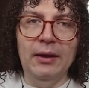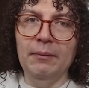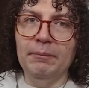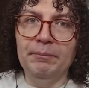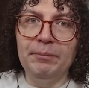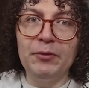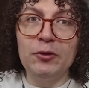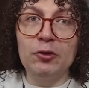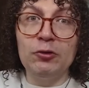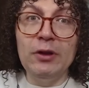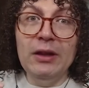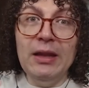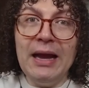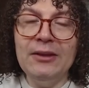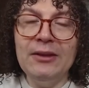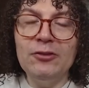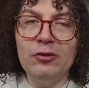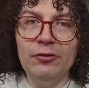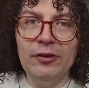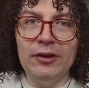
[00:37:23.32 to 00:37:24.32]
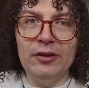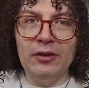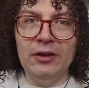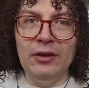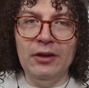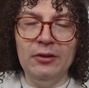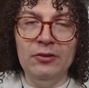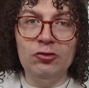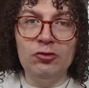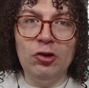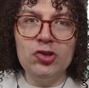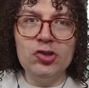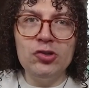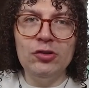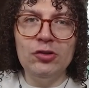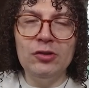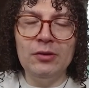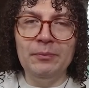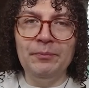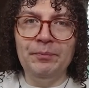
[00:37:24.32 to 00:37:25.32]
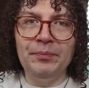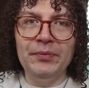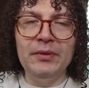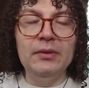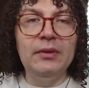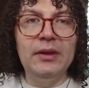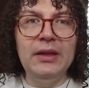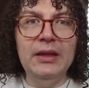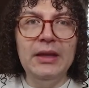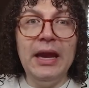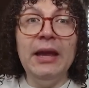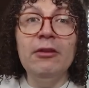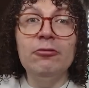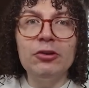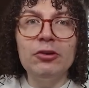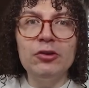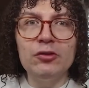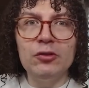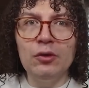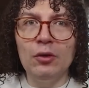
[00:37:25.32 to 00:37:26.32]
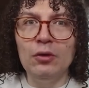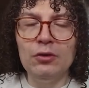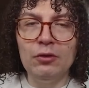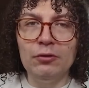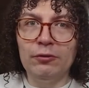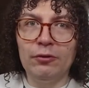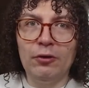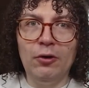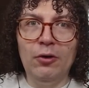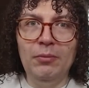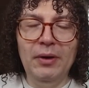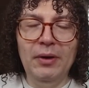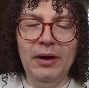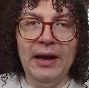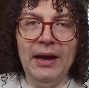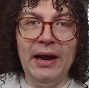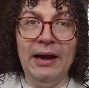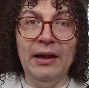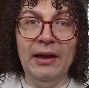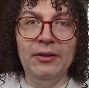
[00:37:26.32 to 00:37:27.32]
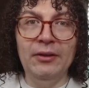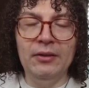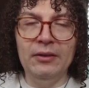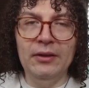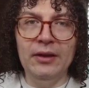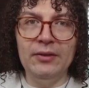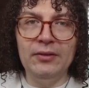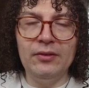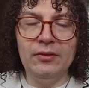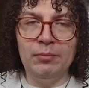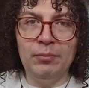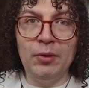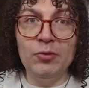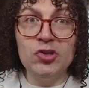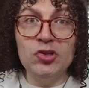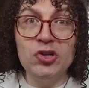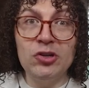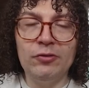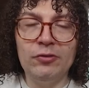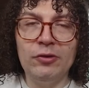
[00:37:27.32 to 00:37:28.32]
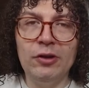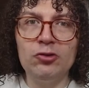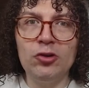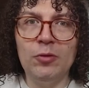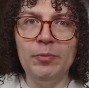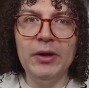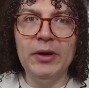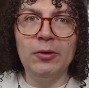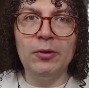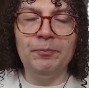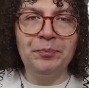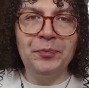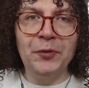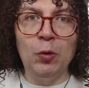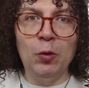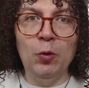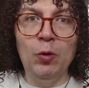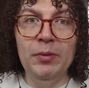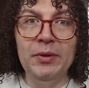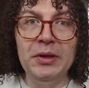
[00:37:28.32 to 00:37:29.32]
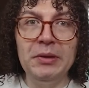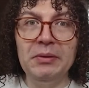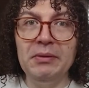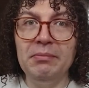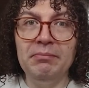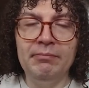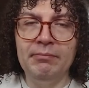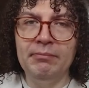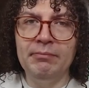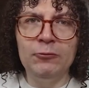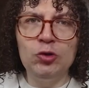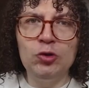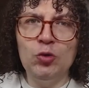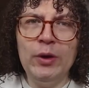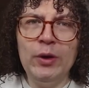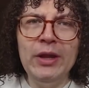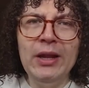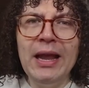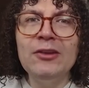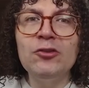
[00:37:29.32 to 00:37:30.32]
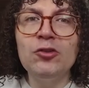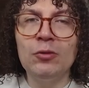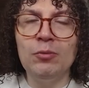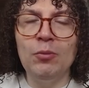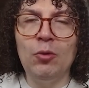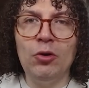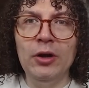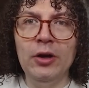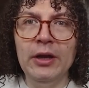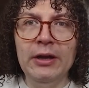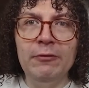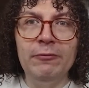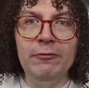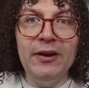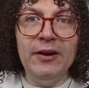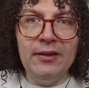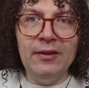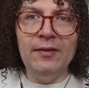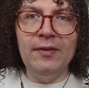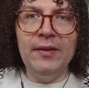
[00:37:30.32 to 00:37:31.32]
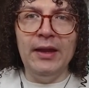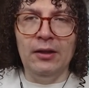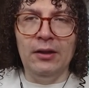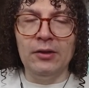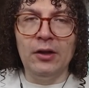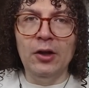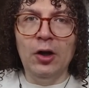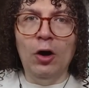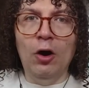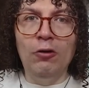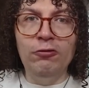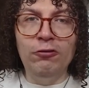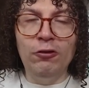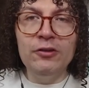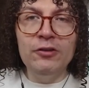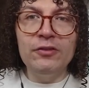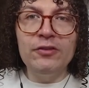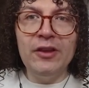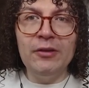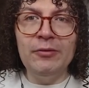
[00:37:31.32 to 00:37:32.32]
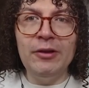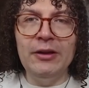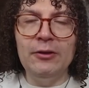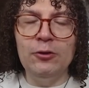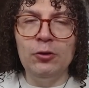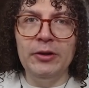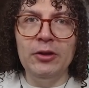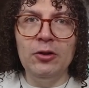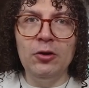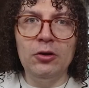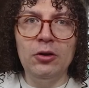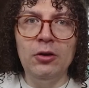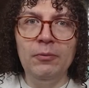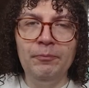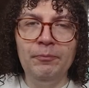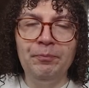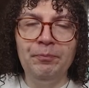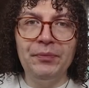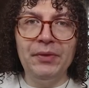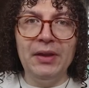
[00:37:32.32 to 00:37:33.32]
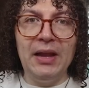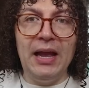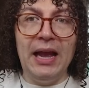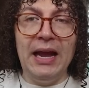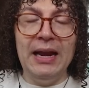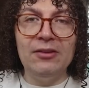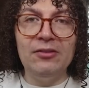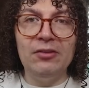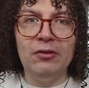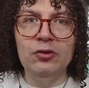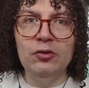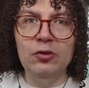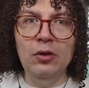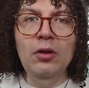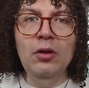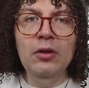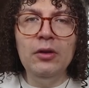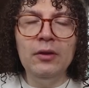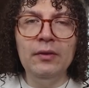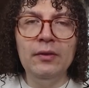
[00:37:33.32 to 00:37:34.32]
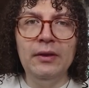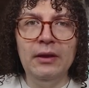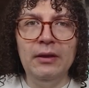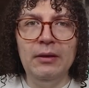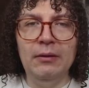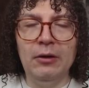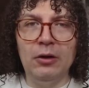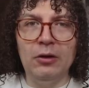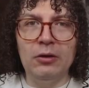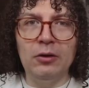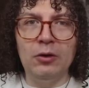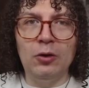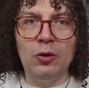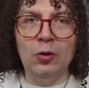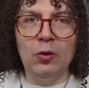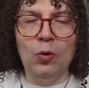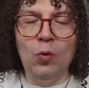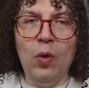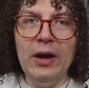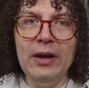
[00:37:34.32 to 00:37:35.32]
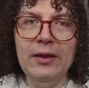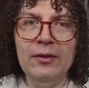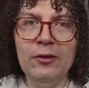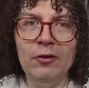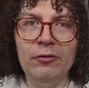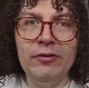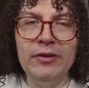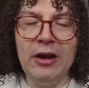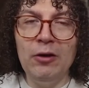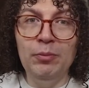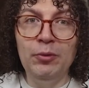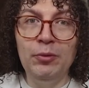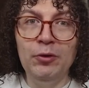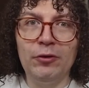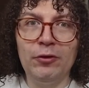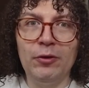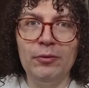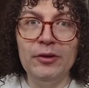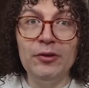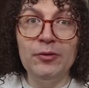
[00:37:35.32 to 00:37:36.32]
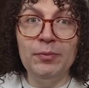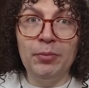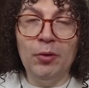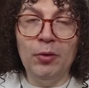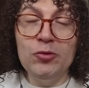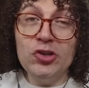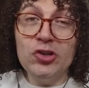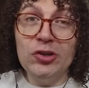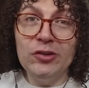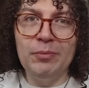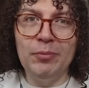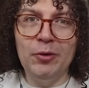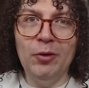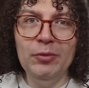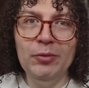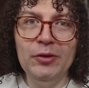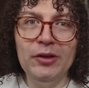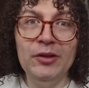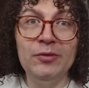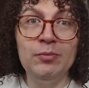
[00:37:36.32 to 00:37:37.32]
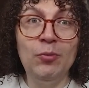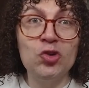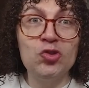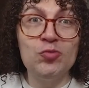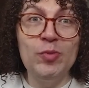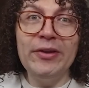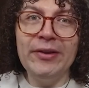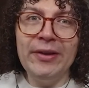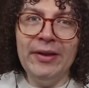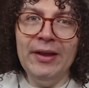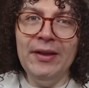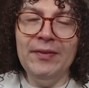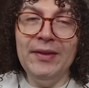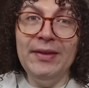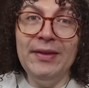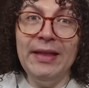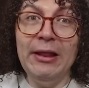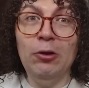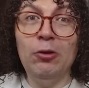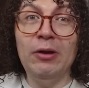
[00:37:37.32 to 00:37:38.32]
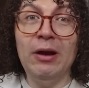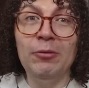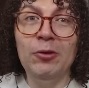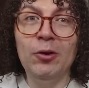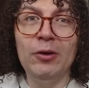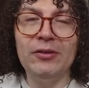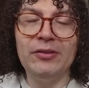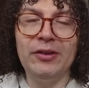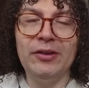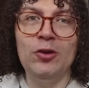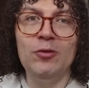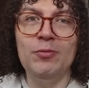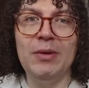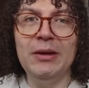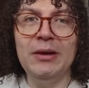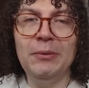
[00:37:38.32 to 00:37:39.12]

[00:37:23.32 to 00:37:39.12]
3 lines of instructions, the end result from and this prompt generated for Anthropic will be 20 lines or more, very detailed of all steps that need to be done. And as a result, the quality of the output from this prompt generated prompt is much better than anything that I could have done as a human.